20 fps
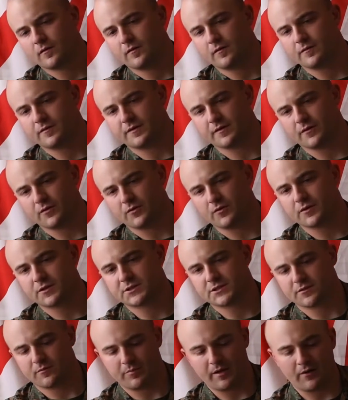until it
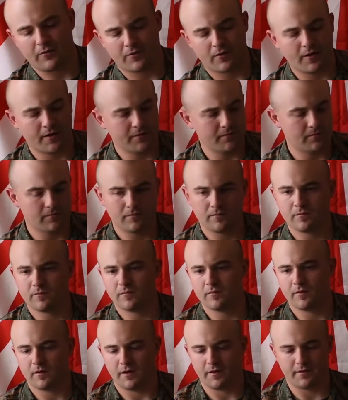looks about right
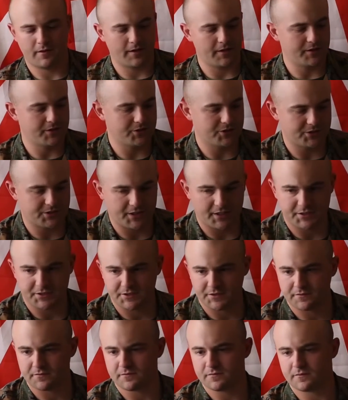and then I can just
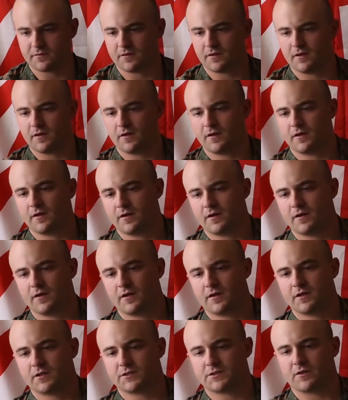test it.
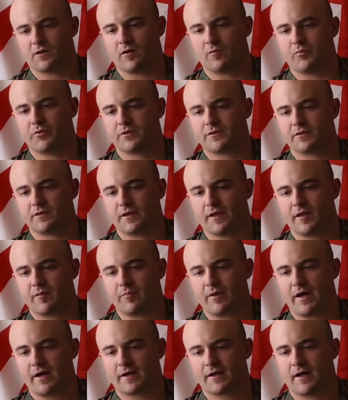So I'll put the leg
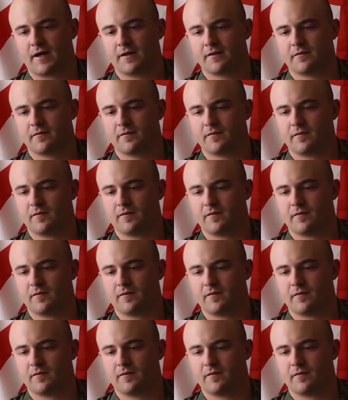back on.